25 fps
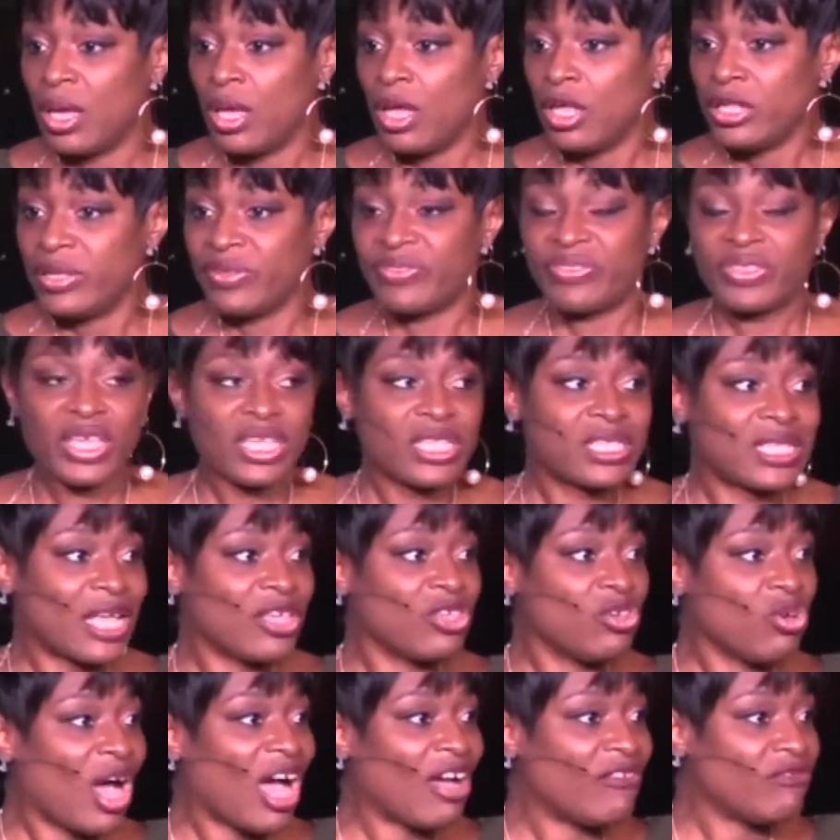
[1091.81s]
the things that
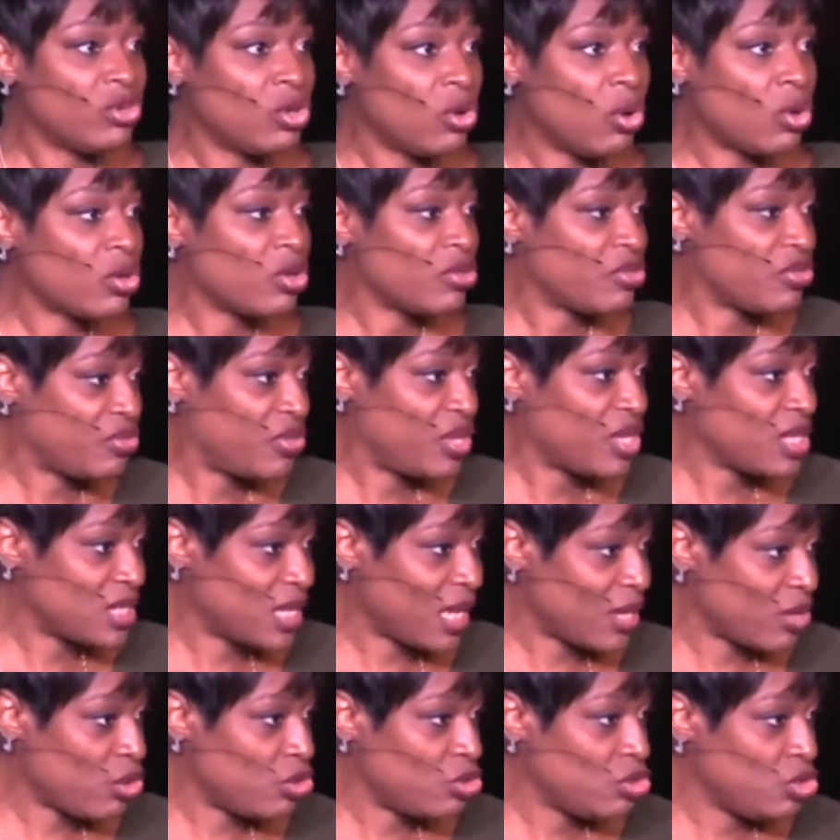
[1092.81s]
you have done or the things that
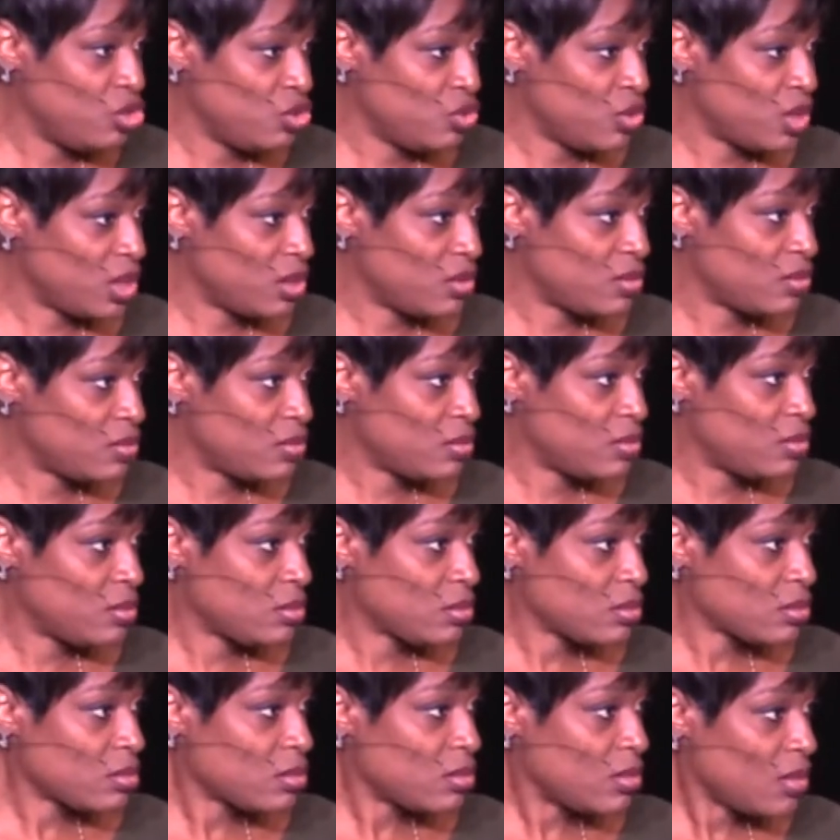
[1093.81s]
you're doing.
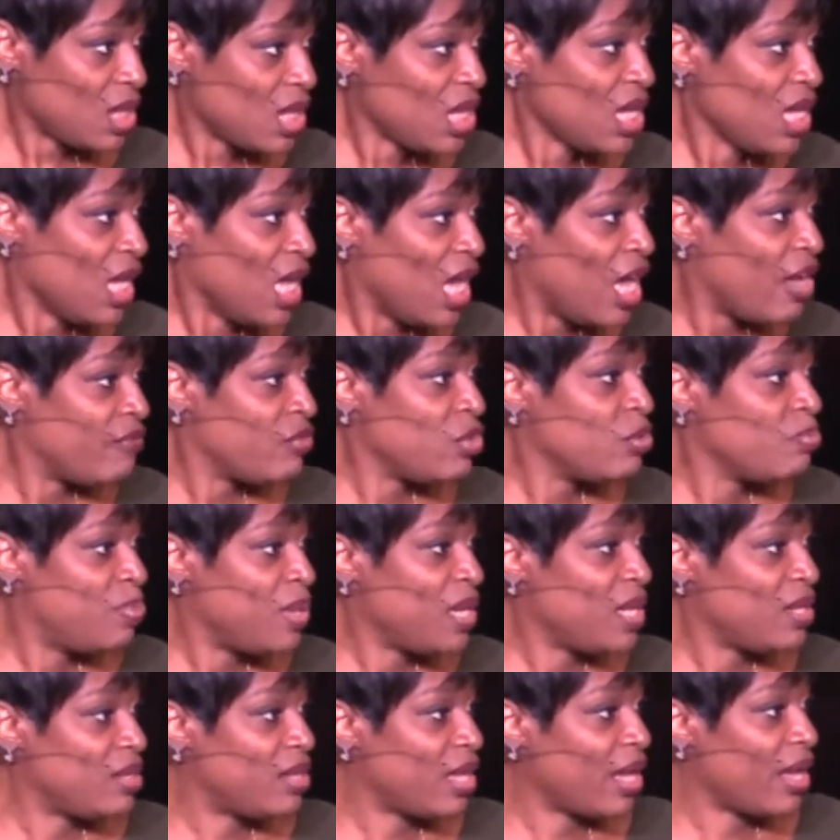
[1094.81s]
Have you
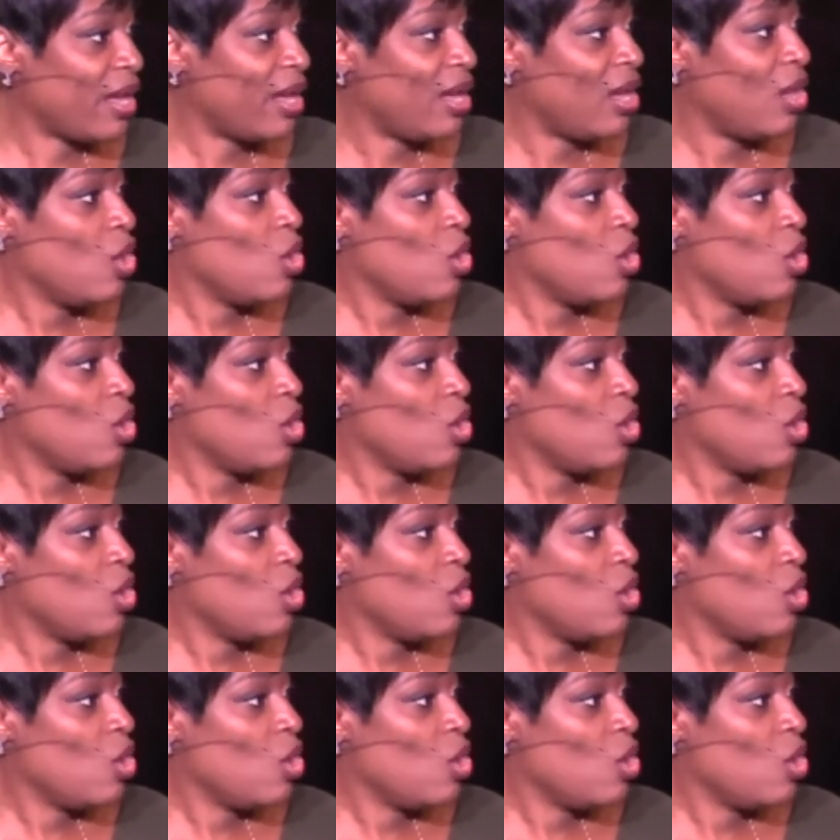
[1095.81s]
been there?